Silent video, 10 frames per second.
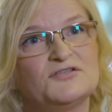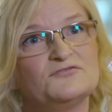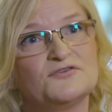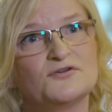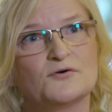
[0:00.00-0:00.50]

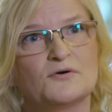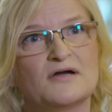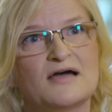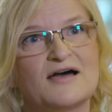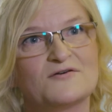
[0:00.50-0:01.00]
you know
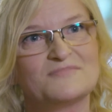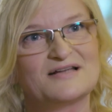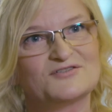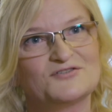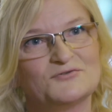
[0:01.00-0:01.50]
how
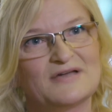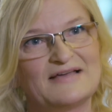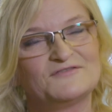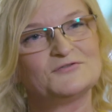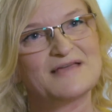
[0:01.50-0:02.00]
much you
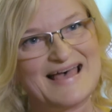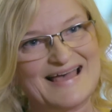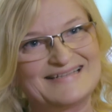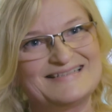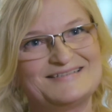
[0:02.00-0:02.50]
have to
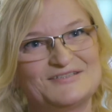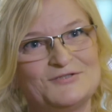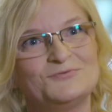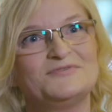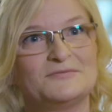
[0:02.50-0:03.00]
add
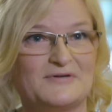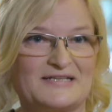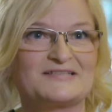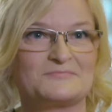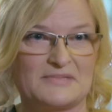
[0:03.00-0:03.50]
to the
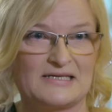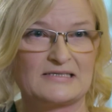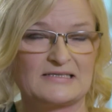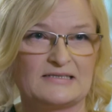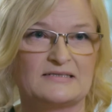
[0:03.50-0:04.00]
breast
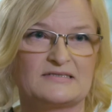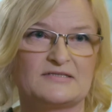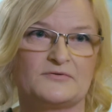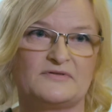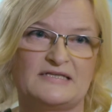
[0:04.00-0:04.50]
milk
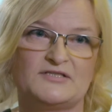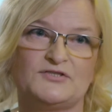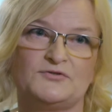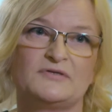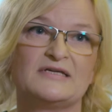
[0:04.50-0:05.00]
so that
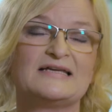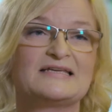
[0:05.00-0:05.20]
you